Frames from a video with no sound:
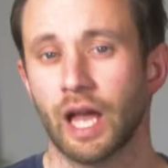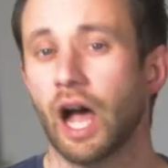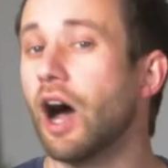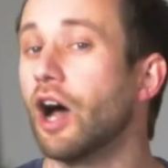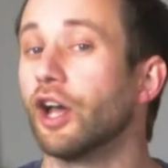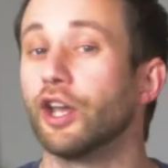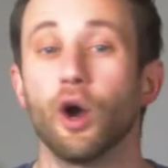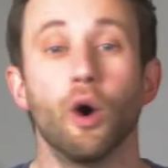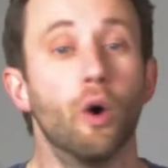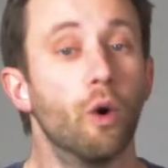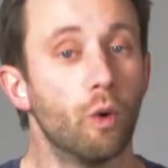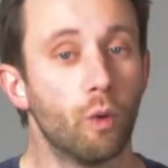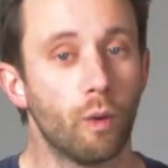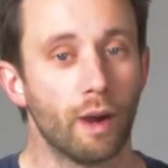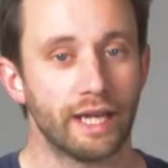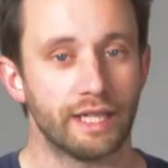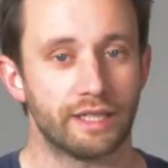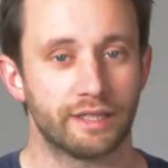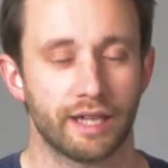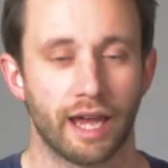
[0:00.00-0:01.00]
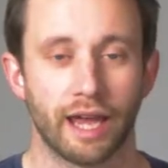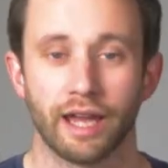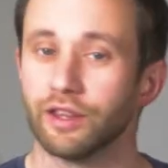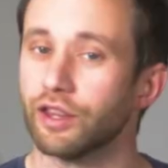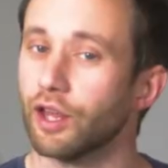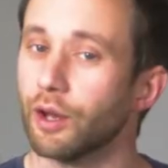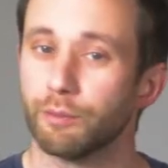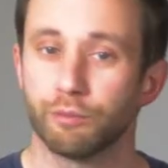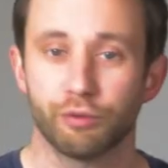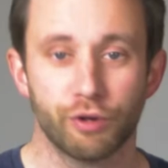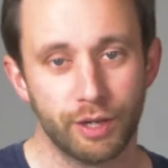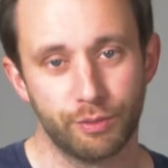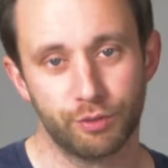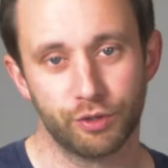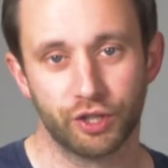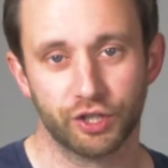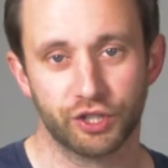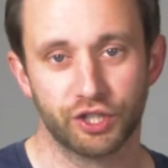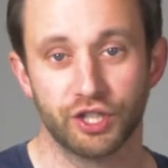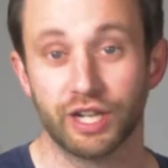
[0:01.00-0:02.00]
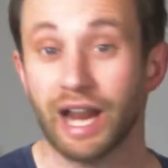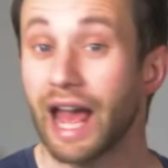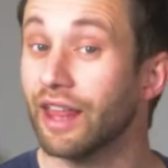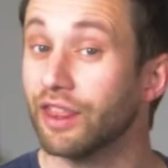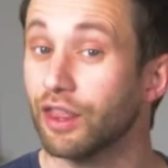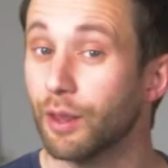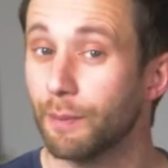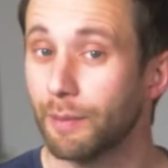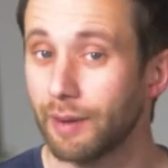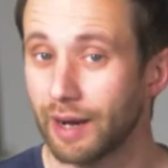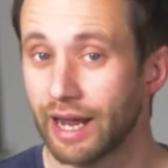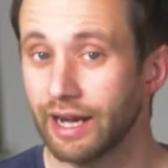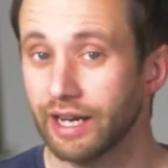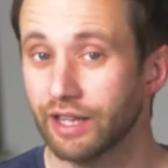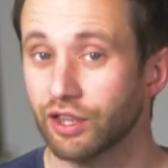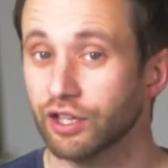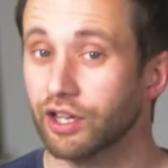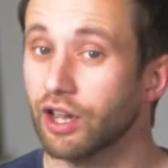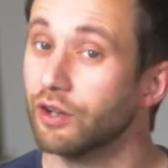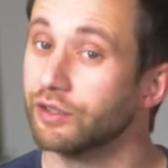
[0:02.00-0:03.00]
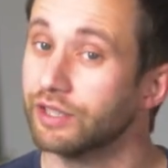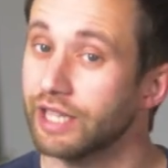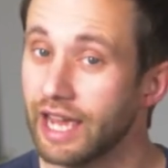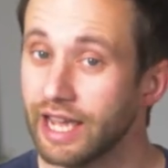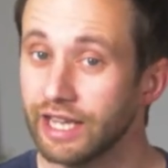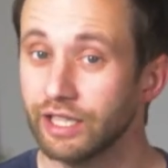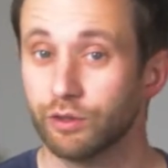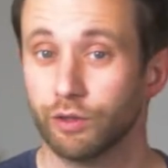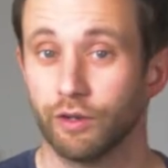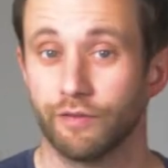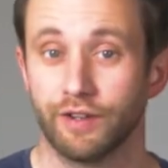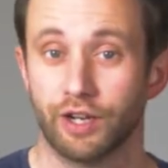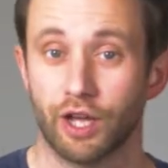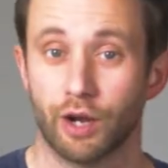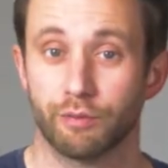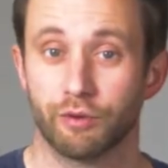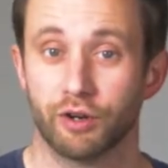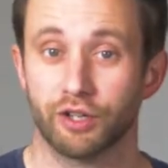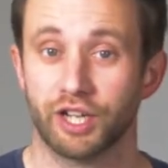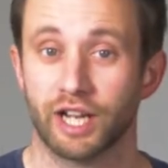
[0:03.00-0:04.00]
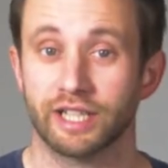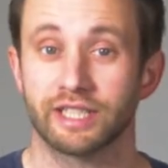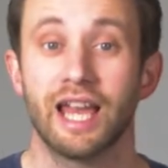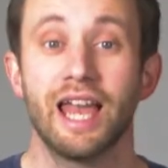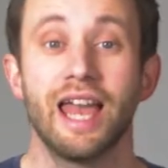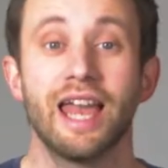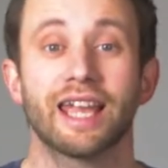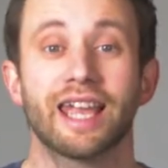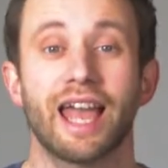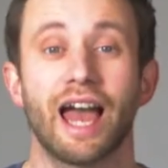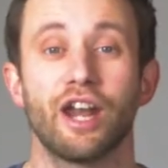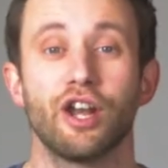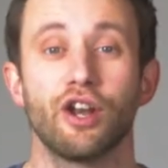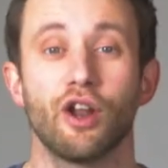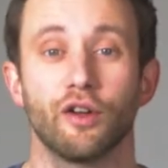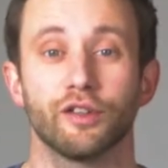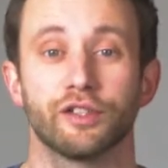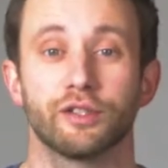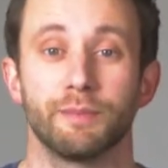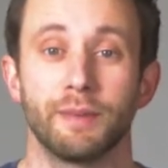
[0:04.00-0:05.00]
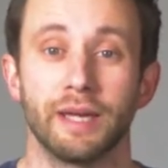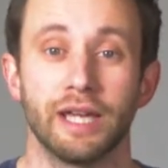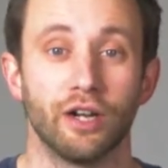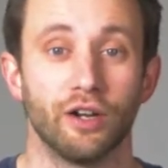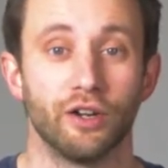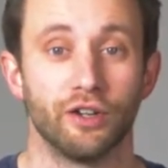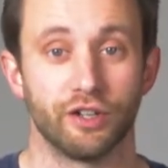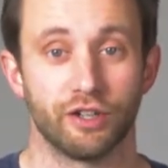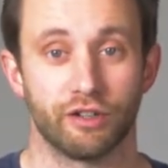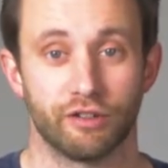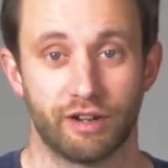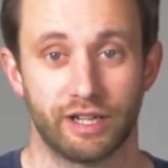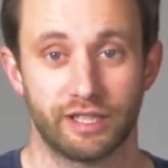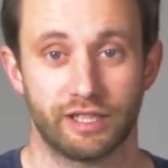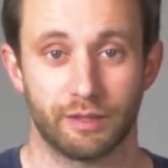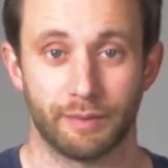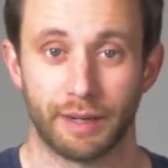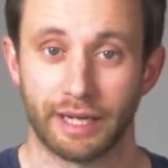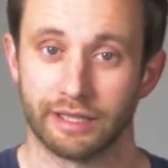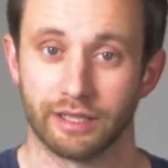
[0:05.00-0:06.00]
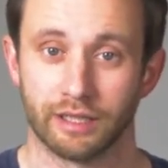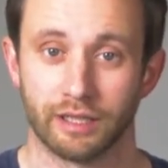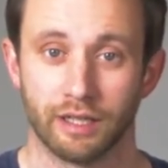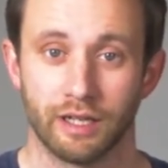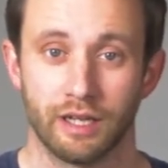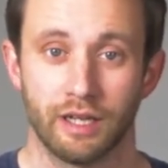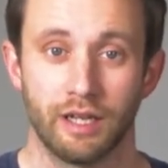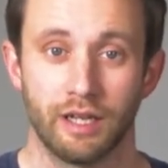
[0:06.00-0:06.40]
I always say that pre-production and the planning that goes into a video project cannot be underestimated.